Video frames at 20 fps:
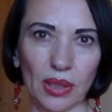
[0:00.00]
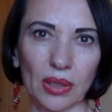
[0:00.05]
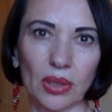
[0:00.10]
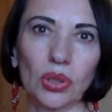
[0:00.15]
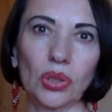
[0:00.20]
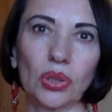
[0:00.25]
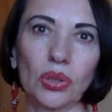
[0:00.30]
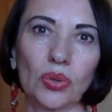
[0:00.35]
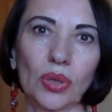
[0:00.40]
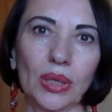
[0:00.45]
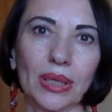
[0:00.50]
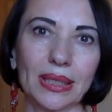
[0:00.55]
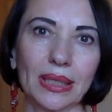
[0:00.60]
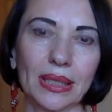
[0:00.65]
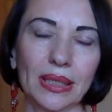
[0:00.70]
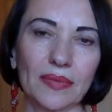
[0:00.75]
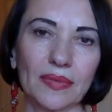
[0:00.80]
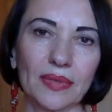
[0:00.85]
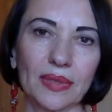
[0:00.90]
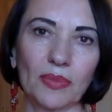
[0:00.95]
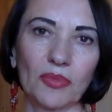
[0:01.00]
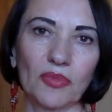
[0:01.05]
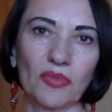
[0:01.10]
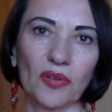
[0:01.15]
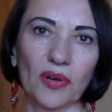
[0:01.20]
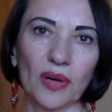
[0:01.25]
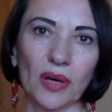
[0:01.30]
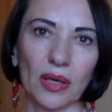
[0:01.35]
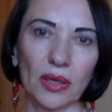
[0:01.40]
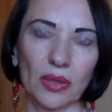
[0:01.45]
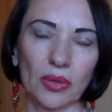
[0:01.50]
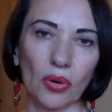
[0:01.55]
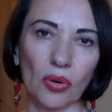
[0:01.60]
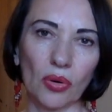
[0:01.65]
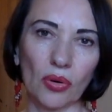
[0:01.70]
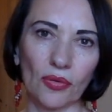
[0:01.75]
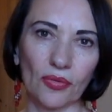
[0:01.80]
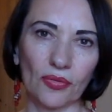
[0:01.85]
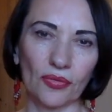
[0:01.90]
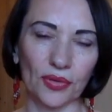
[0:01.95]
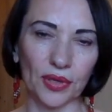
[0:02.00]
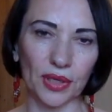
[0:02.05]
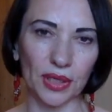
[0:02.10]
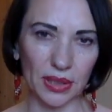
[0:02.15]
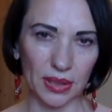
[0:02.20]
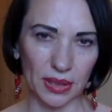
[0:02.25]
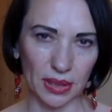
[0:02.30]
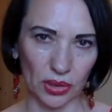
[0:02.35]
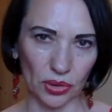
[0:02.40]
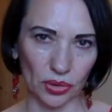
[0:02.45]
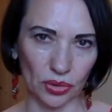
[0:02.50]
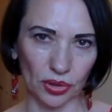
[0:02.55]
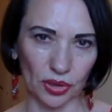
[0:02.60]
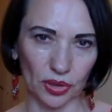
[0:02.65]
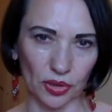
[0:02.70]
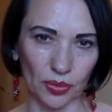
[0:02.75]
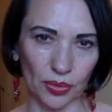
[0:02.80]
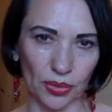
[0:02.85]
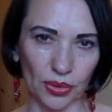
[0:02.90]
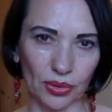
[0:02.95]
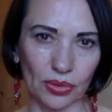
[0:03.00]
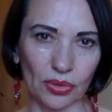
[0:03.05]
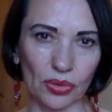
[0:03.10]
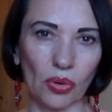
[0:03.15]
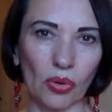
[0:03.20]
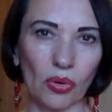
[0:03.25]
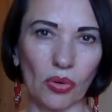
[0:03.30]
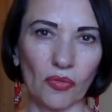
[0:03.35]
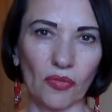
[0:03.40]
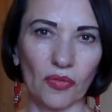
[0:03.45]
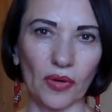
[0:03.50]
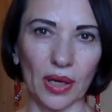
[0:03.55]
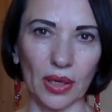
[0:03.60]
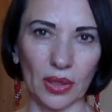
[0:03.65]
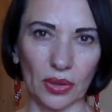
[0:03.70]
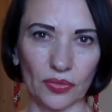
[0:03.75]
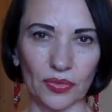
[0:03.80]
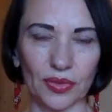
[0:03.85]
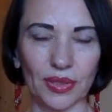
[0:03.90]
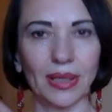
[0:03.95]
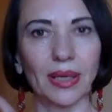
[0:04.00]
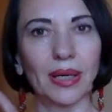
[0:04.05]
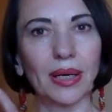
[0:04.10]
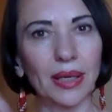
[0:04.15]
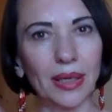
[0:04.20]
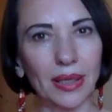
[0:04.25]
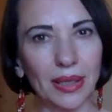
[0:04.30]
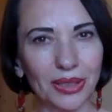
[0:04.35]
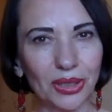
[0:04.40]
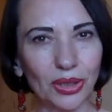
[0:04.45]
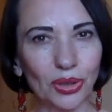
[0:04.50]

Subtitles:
you can give them one of ESA treatments or one of the heart